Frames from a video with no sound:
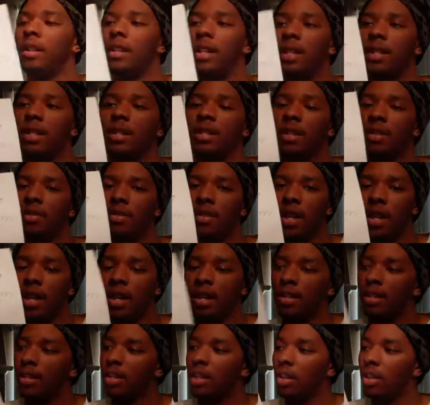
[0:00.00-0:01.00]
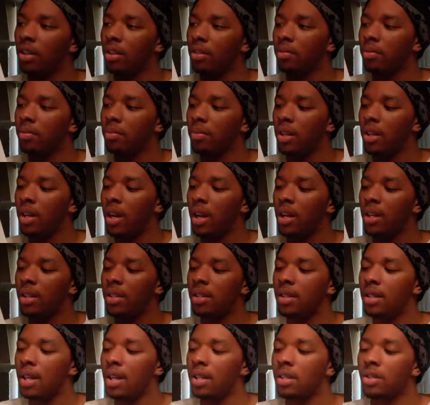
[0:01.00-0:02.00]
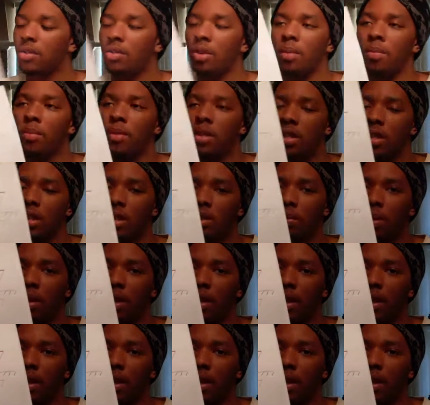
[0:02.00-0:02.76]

a list of things. It's not a script, it's just